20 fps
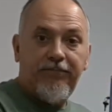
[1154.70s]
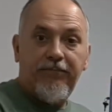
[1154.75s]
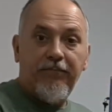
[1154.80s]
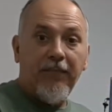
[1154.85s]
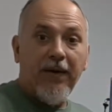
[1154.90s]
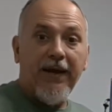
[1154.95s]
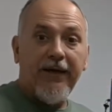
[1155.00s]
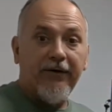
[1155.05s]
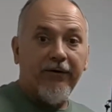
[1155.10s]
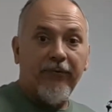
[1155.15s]

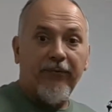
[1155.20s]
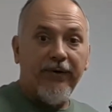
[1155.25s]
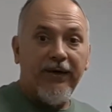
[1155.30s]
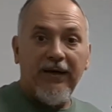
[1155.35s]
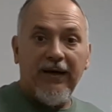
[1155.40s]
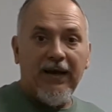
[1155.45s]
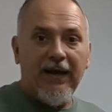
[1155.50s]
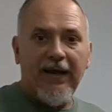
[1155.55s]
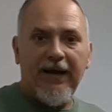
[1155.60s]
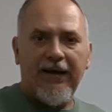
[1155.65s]
make a
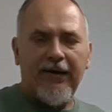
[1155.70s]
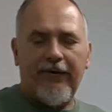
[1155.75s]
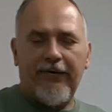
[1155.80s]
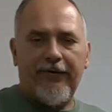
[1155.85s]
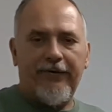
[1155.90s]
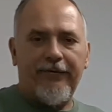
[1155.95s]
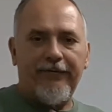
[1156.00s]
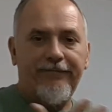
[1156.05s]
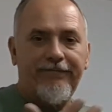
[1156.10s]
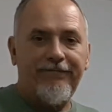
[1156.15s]
relay
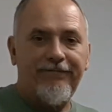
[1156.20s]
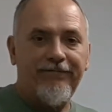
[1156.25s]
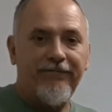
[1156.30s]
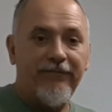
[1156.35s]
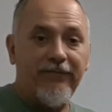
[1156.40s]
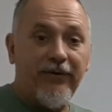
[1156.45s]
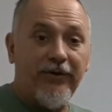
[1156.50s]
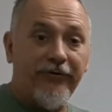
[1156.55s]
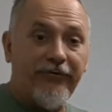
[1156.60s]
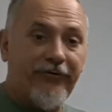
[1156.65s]
or
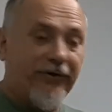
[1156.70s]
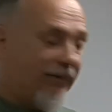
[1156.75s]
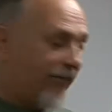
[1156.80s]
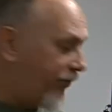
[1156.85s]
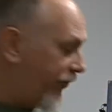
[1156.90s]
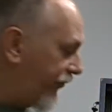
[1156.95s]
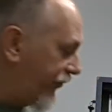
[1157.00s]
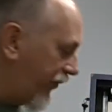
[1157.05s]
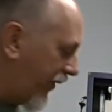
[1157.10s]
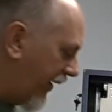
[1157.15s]
a
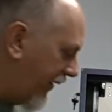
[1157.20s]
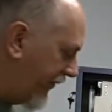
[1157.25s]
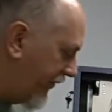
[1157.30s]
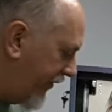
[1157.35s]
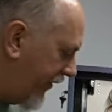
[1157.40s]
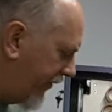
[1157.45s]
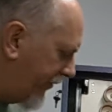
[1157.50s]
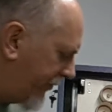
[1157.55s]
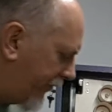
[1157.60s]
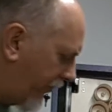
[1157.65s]
simple
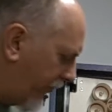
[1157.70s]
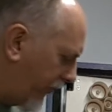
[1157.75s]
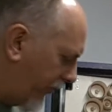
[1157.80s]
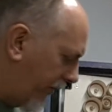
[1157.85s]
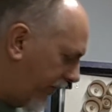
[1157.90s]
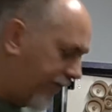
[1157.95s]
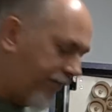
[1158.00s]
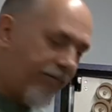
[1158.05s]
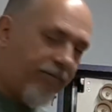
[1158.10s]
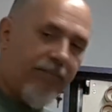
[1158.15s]
transistor
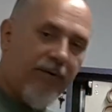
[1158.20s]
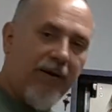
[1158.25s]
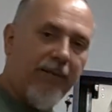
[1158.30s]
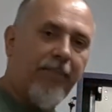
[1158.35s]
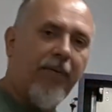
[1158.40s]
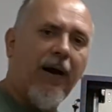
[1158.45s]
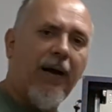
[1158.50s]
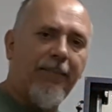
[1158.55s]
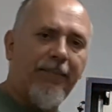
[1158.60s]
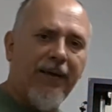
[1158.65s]

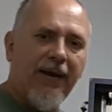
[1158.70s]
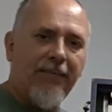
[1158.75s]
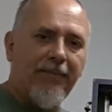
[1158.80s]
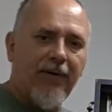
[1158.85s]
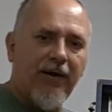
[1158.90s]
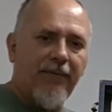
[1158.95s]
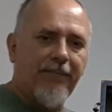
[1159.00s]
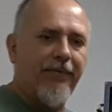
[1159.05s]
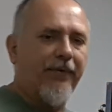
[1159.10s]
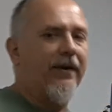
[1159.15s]
and pop that
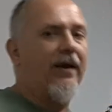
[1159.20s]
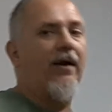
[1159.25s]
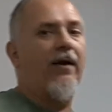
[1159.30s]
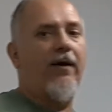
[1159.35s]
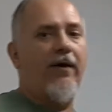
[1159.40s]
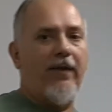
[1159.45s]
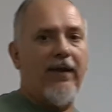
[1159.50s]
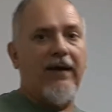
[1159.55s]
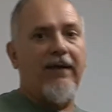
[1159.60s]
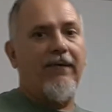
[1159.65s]
bumper.
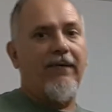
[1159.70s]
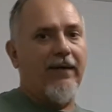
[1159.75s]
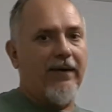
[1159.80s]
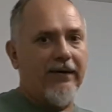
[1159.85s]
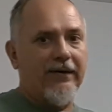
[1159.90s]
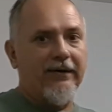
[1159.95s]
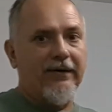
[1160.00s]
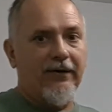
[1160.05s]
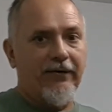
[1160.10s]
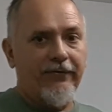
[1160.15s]
No, they
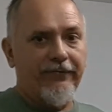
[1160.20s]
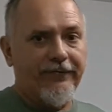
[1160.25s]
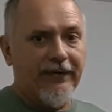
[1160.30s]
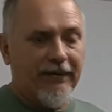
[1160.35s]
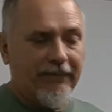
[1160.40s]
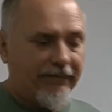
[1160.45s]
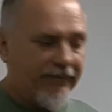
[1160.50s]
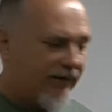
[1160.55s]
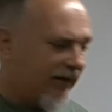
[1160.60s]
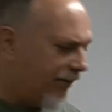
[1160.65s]
want to go
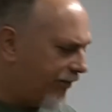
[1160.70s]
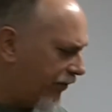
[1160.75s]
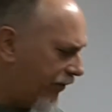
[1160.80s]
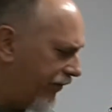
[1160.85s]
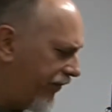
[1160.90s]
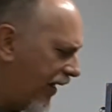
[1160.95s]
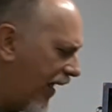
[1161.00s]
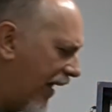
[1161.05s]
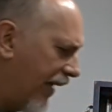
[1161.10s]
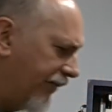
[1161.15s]
something deeper
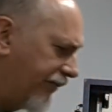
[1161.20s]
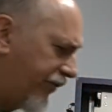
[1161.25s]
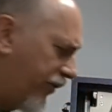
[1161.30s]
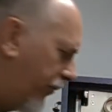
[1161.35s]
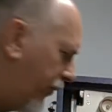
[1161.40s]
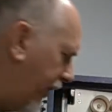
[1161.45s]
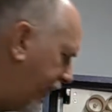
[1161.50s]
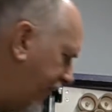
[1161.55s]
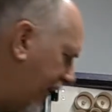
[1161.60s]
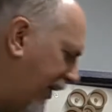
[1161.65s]
than that.
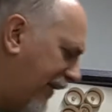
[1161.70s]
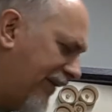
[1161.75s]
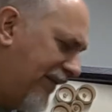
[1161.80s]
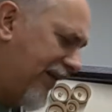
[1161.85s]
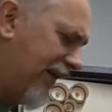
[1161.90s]
So what they